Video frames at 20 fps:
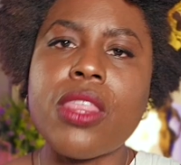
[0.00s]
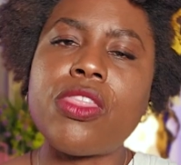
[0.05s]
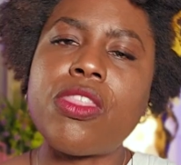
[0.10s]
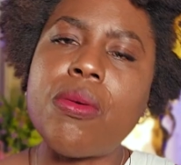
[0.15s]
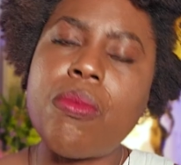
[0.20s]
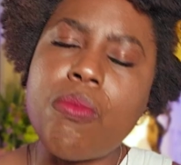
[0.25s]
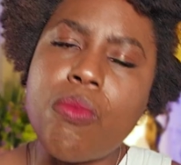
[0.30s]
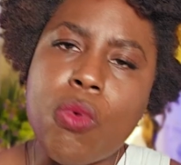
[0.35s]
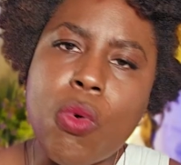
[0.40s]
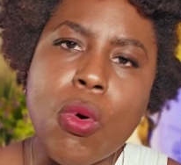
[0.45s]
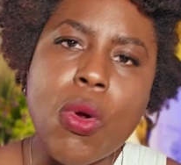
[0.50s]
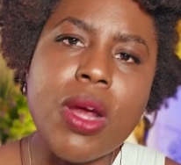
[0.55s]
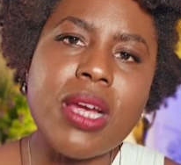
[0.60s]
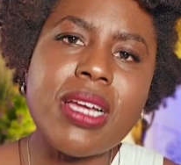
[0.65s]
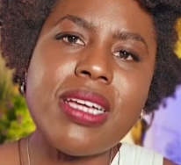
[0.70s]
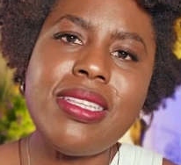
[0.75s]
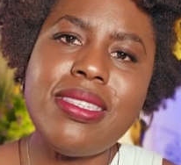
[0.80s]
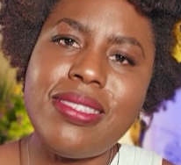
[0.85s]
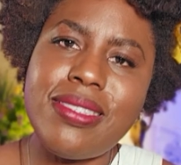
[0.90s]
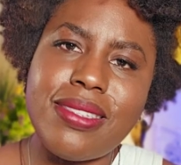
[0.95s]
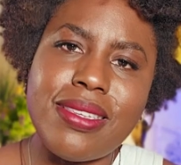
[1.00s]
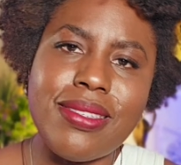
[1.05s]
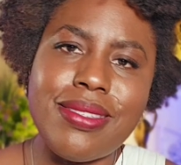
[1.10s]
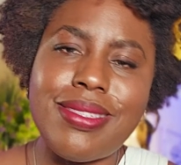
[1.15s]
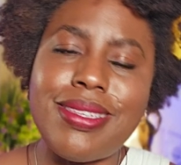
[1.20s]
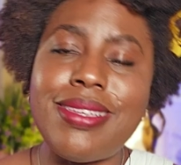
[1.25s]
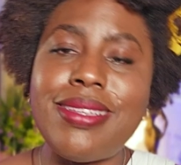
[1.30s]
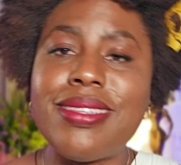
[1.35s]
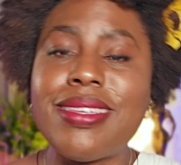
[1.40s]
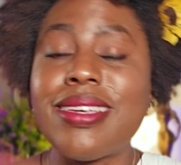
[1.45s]
the more
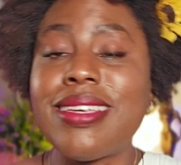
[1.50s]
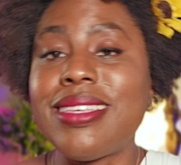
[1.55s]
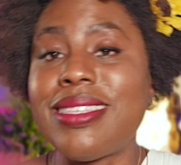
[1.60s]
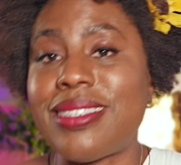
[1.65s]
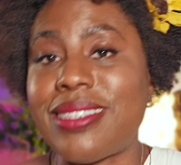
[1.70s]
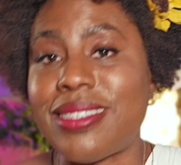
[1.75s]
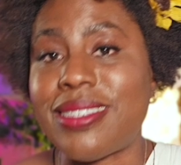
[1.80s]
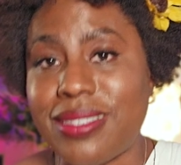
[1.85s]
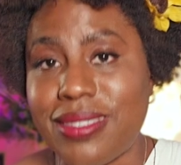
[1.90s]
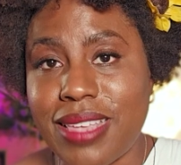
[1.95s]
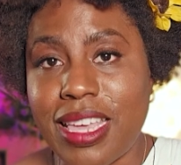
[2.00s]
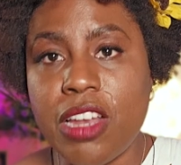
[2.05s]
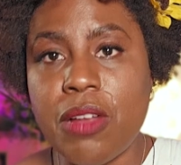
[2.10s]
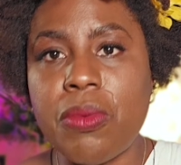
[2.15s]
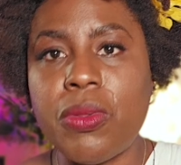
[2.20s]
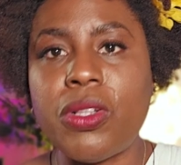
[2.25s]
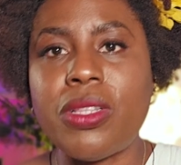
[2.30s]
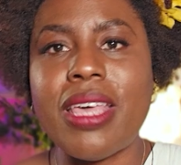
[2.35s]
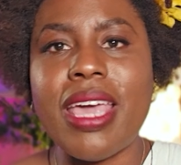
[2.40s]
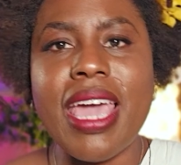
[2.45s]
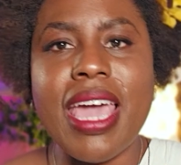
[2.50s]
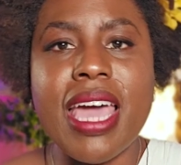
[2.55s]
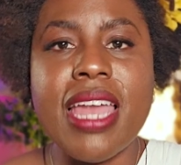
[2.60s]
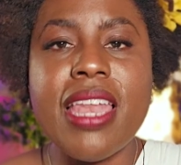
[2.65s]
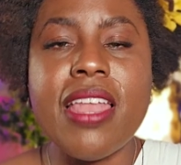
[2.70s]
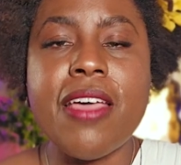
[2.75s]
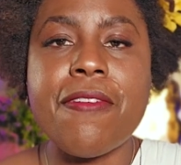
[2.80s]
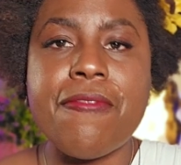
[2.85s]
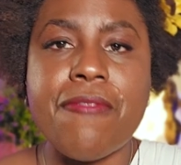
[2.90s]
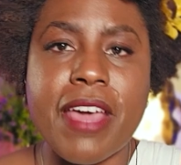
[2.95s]
consistent, sustainable,
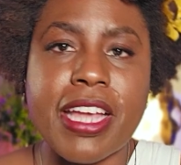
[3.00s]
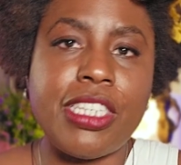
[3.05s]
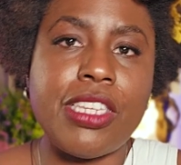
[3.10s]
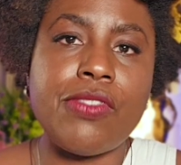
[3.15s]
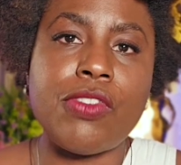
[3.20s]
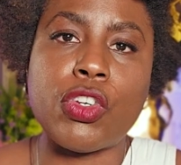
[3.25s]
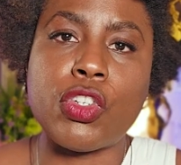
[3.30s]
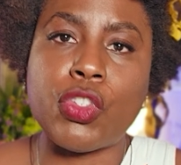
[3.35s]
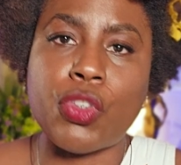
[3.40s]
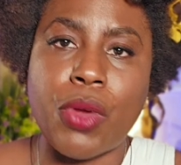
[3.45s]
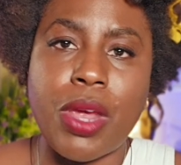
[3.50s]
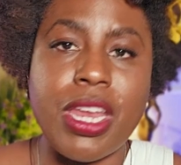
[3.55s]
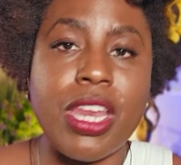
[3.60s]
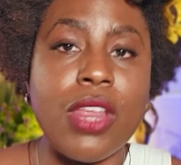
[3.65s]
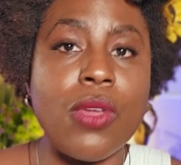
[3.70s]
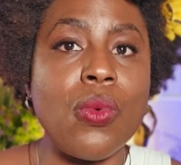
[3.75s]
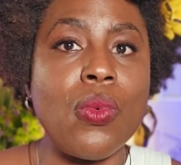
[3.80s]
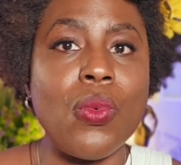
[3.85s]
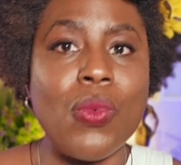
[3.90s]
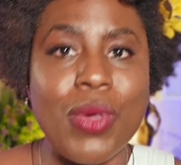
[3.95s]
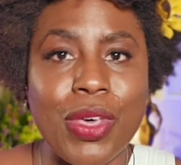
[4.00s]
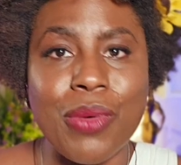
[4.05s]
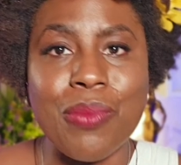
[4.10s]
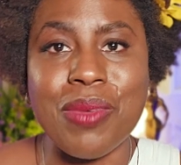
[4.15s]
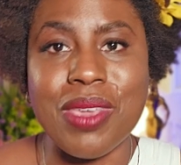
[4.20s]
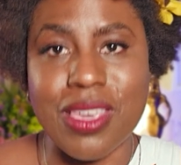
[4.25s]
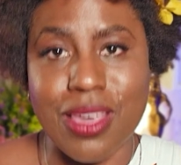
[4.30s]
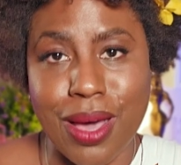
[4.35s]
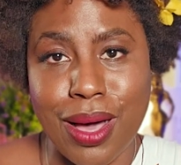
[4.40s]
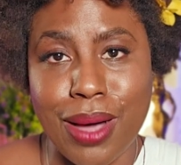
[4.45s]
and effective your training will
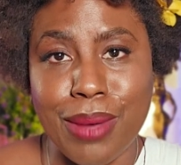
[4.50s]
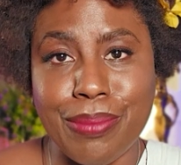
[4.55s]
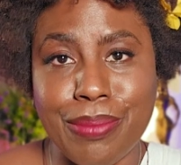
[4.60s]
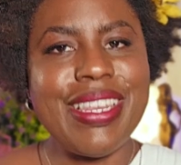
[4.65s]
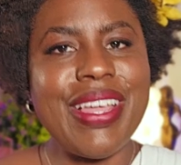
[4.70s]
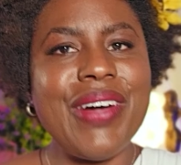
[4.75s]
become.